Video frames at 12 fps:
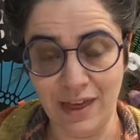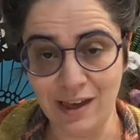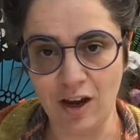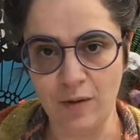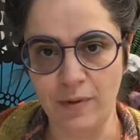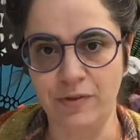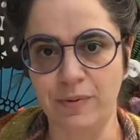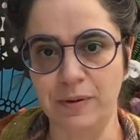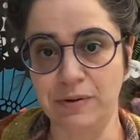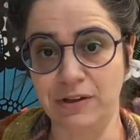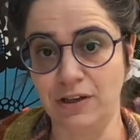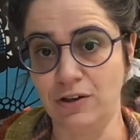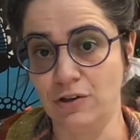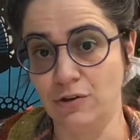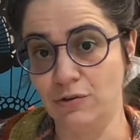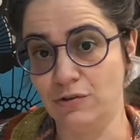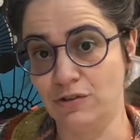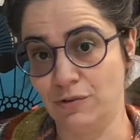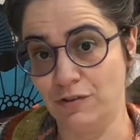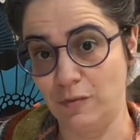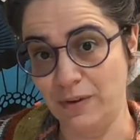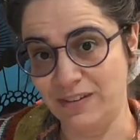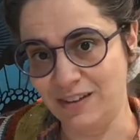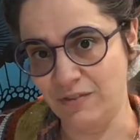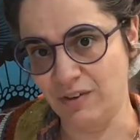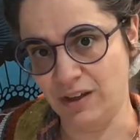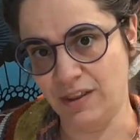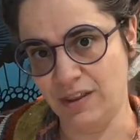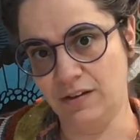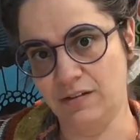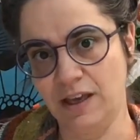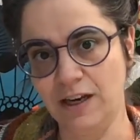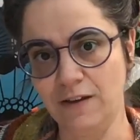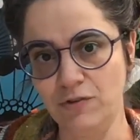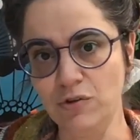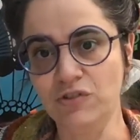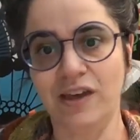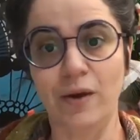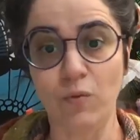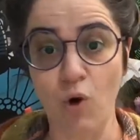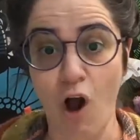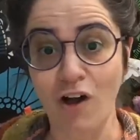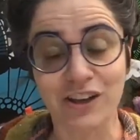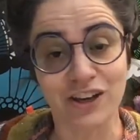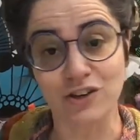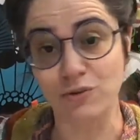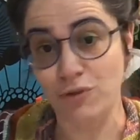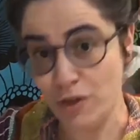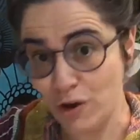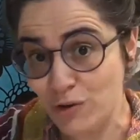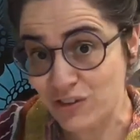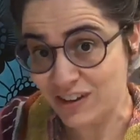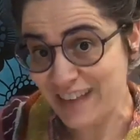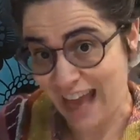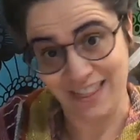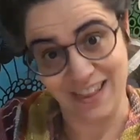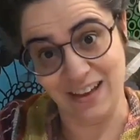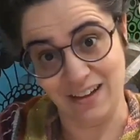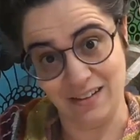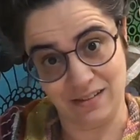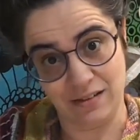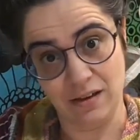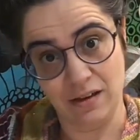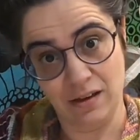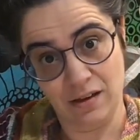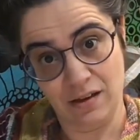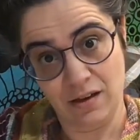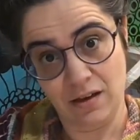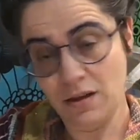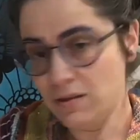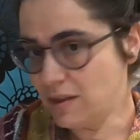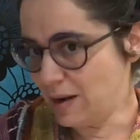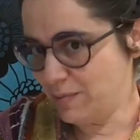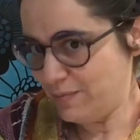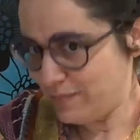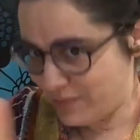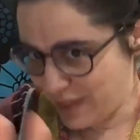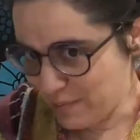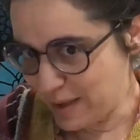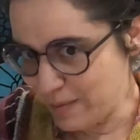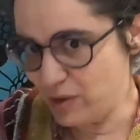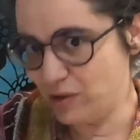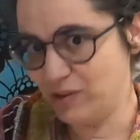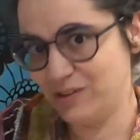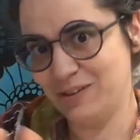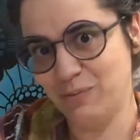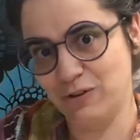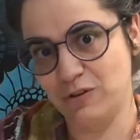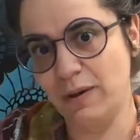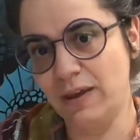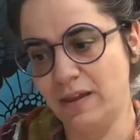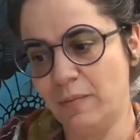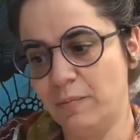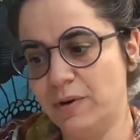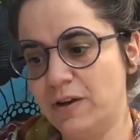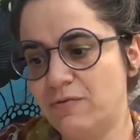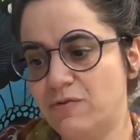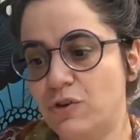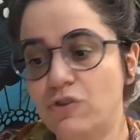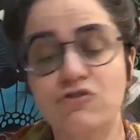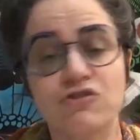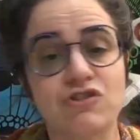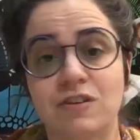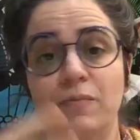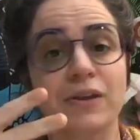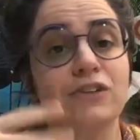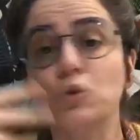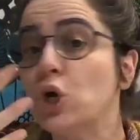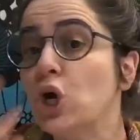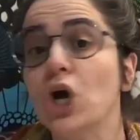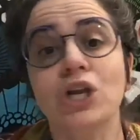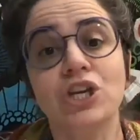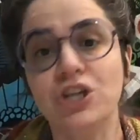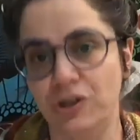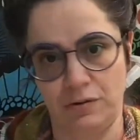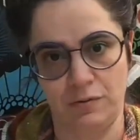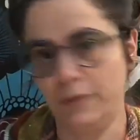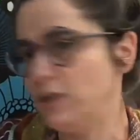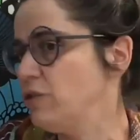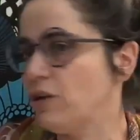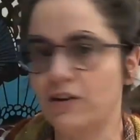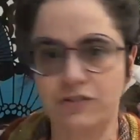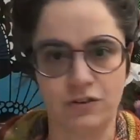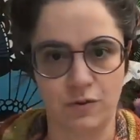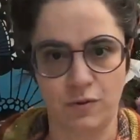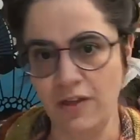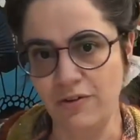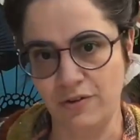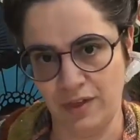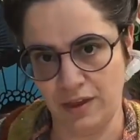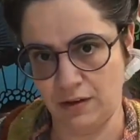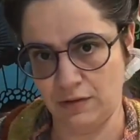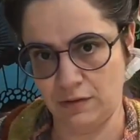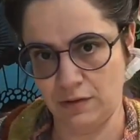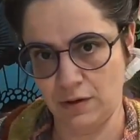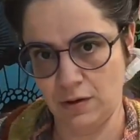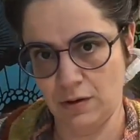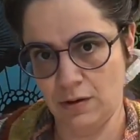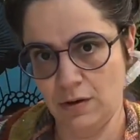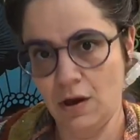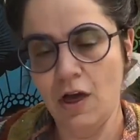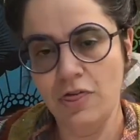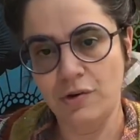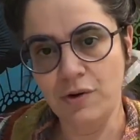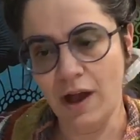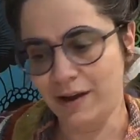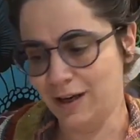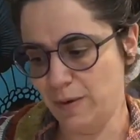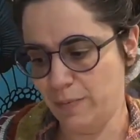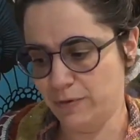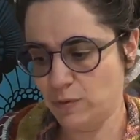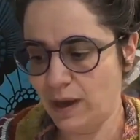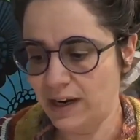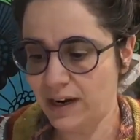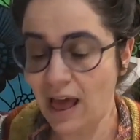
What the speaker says: They care about the ability to do certain specific things. And if you say, we're all going to do those exact things, then maybe you'll persuade them. But if those are just some things you could do, but you could also do other things, they're not going to be persuaded.